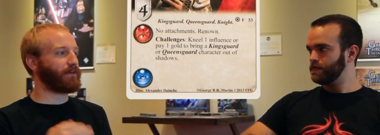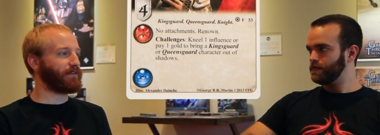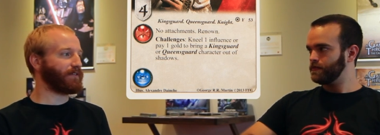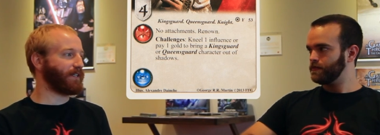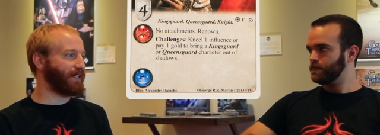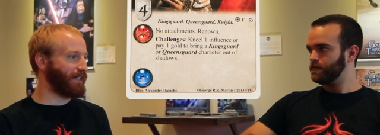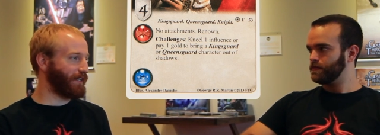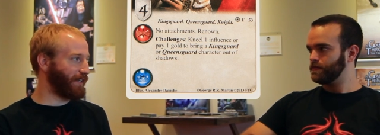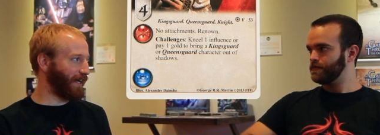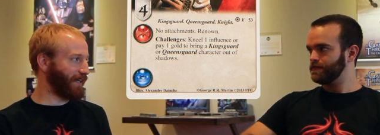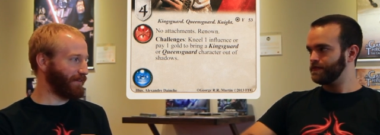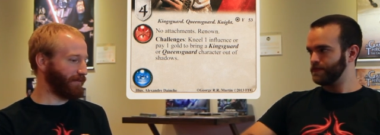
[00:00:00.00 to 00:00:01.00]
Speaker 1: early in
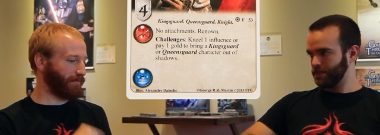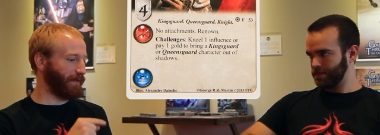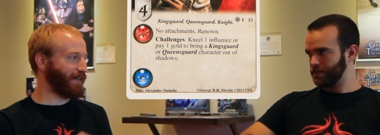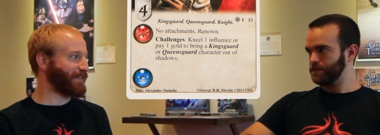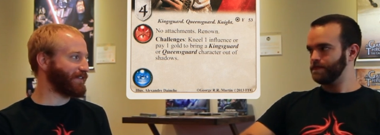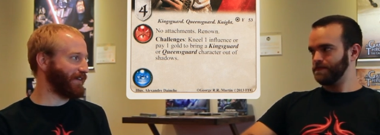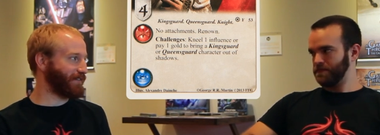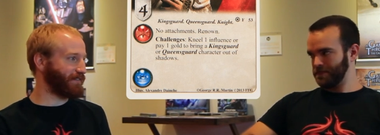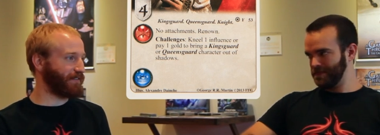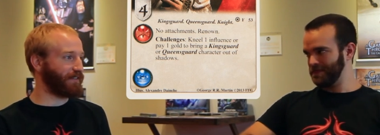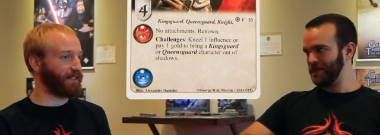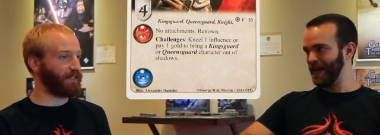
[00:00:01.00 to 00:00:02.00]
that meta
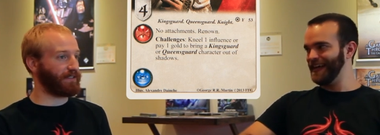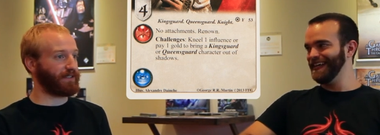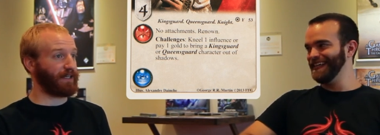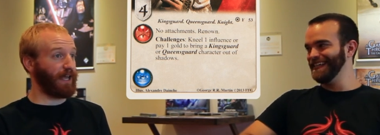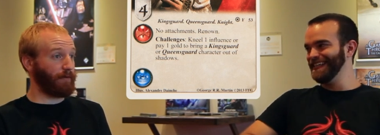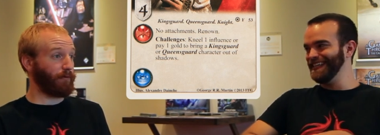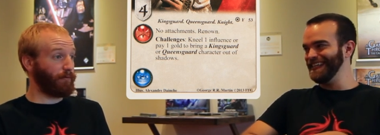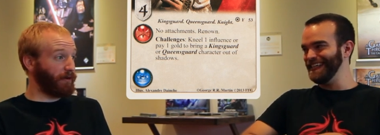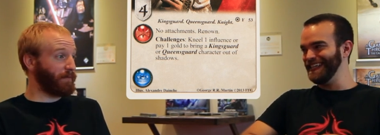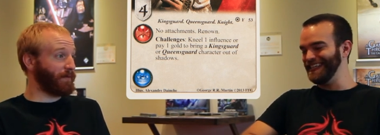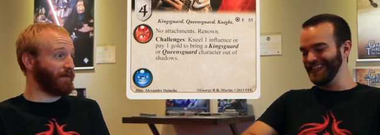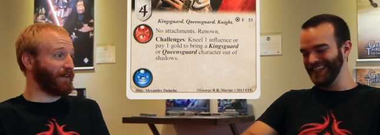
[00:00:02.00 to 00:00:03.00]
cycle, then it's like everyone will
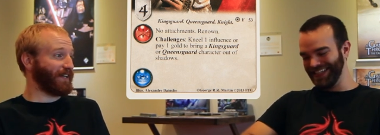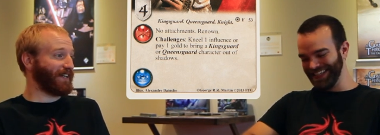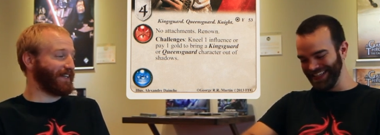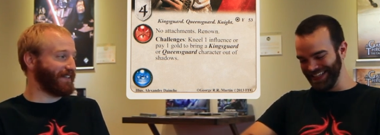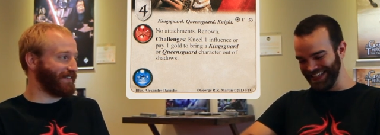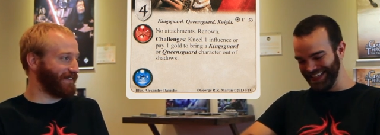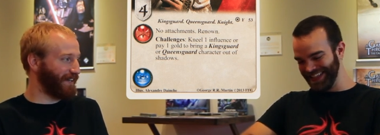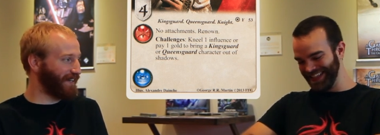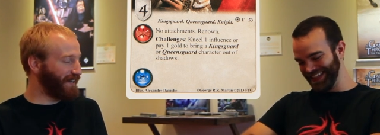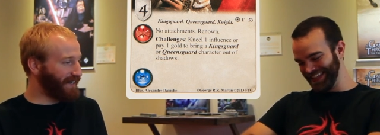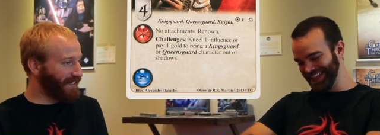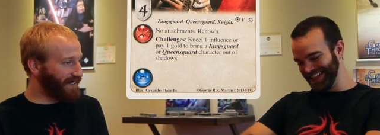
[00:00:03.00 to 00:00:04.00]
be bringing Kings Law,
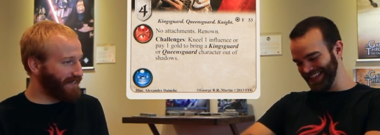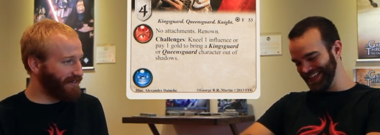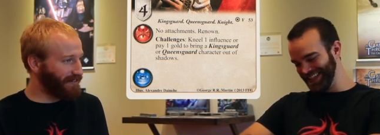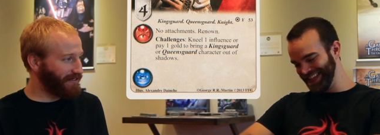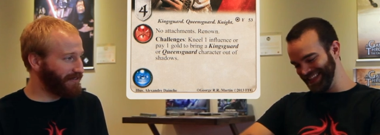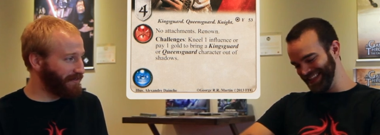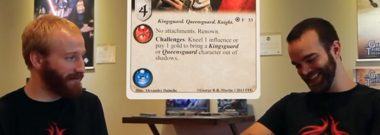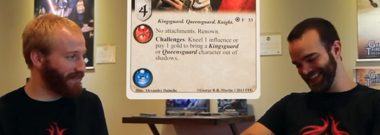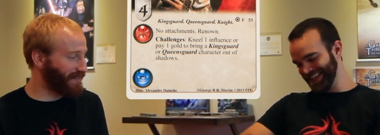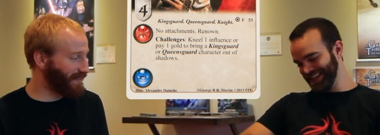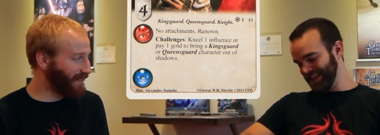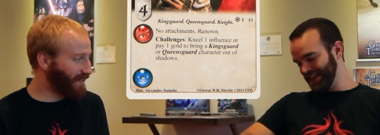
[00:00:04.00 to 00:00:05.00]
and then I'll
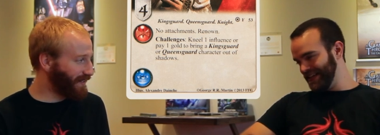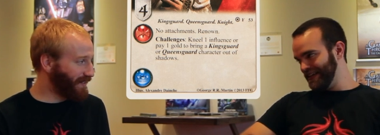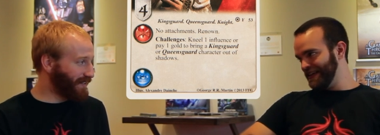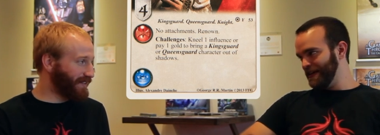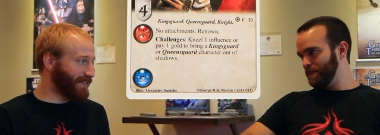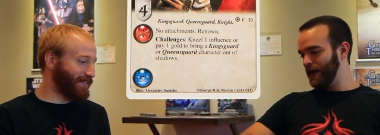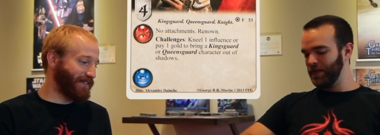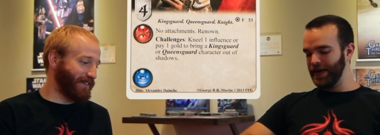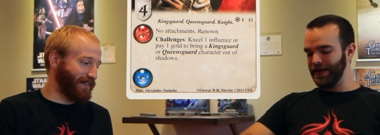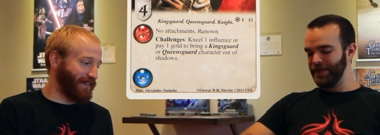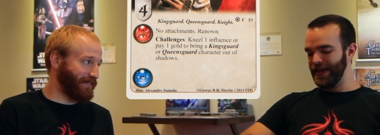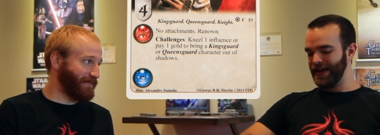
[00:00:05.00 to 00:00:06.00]
lose. So By the way,
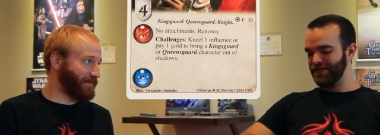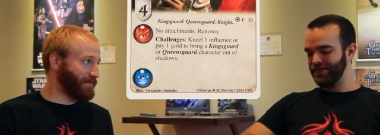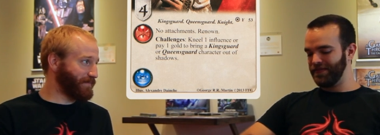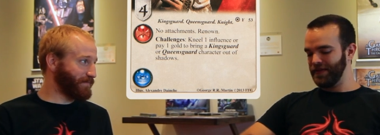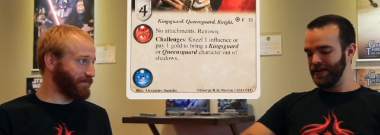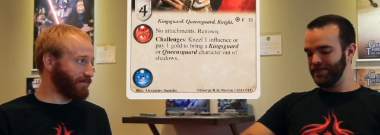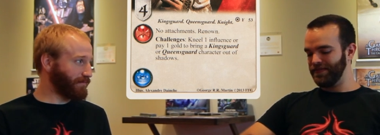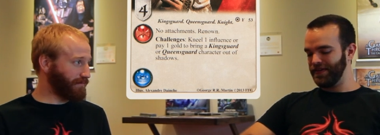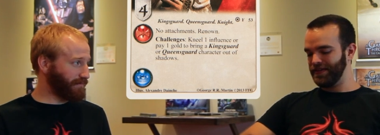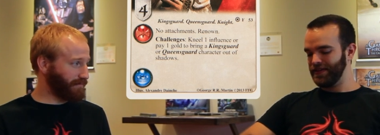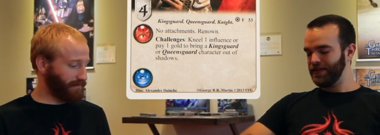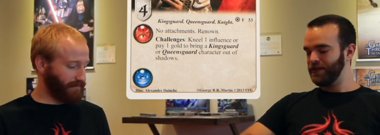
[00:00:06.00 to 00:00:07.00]
hard. we
Speaker 2: have we have
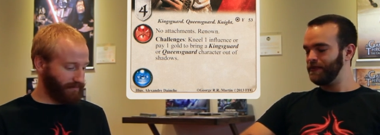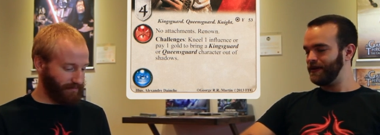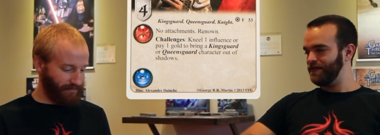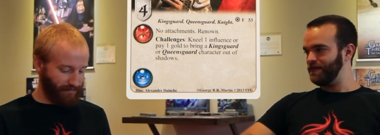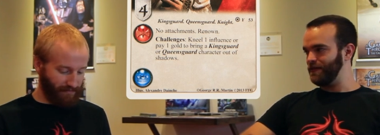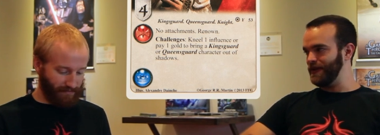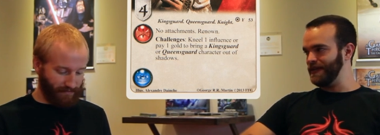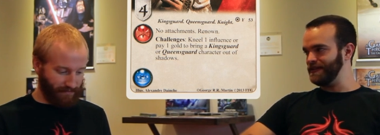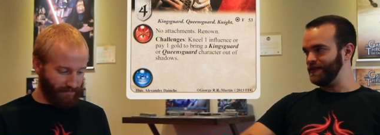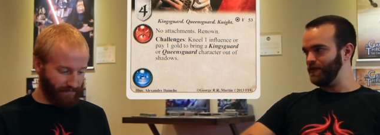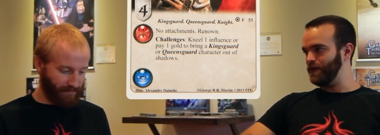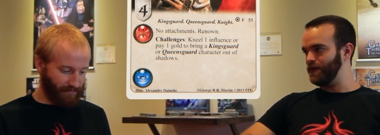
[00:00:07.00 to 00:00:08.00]
a little bit over a week
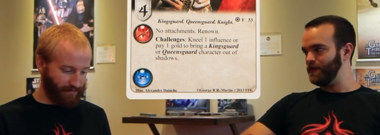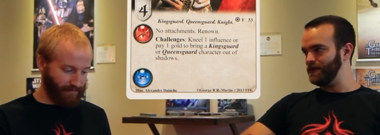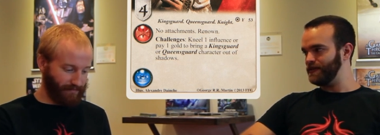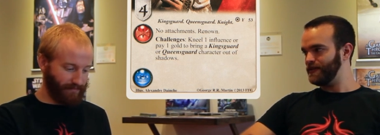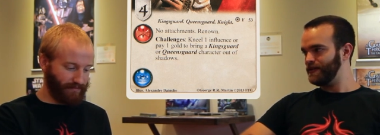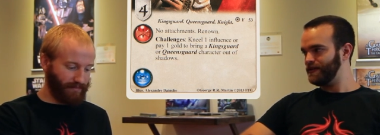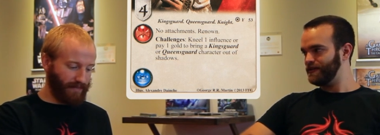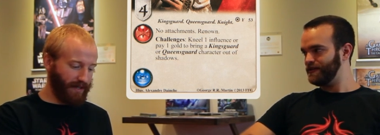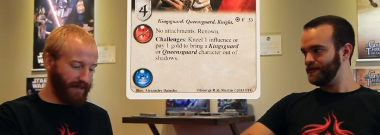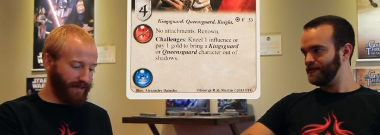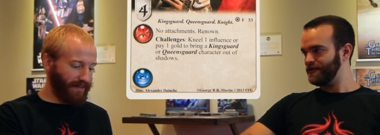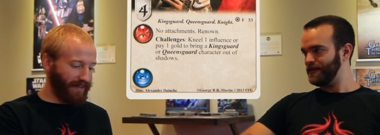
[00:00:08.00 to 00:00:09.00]
until Worlds.
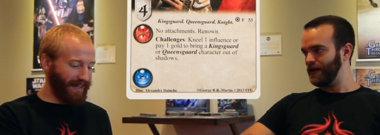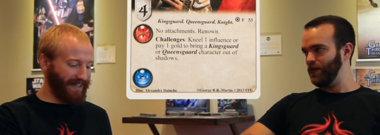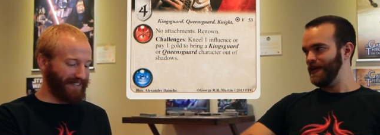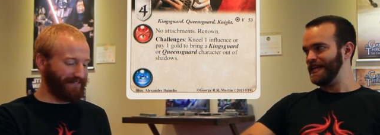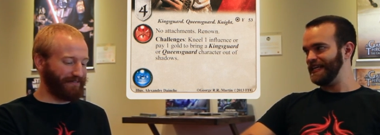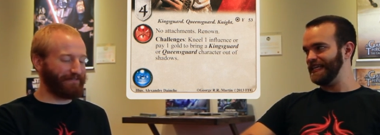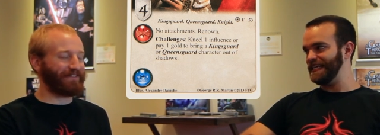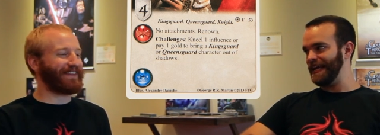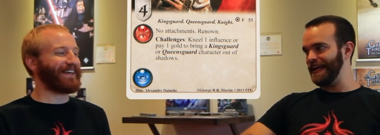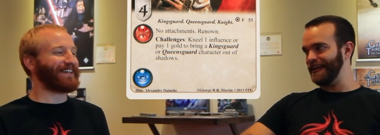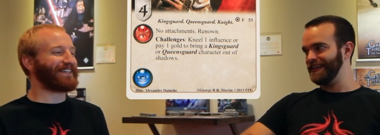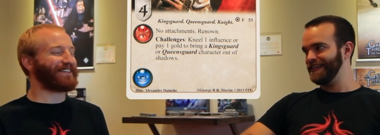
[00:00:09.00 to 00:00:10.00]
It's like thanks, a week and a day.
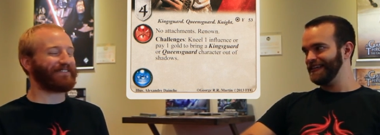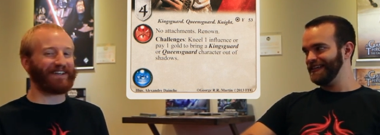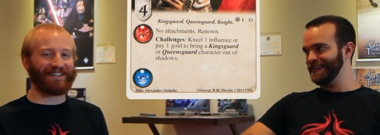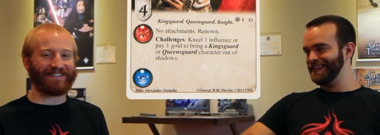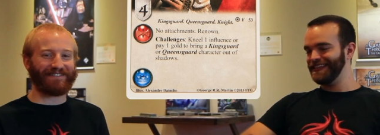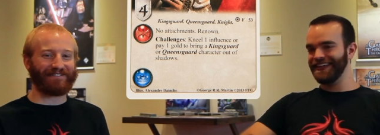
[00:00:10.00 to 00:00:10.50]
Thanks, Fantasy